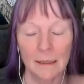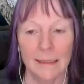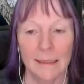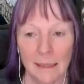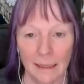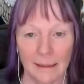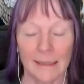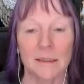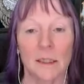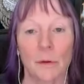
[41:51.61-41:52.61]
things like
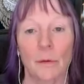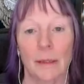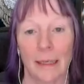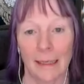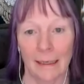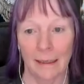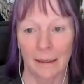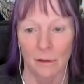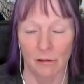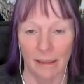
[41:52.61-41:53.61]
that, so you can hear
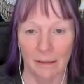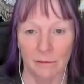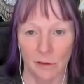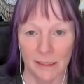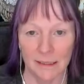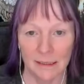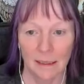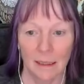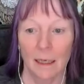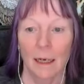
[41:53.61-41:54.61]
your inner voice
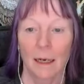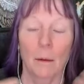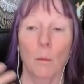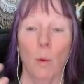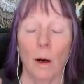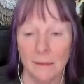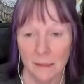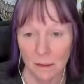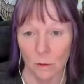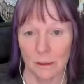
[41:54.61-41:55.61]

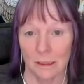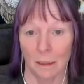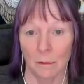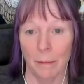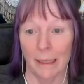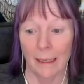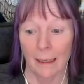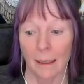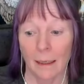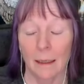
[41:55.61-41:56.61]
whilst also
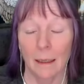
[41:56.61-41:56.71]
being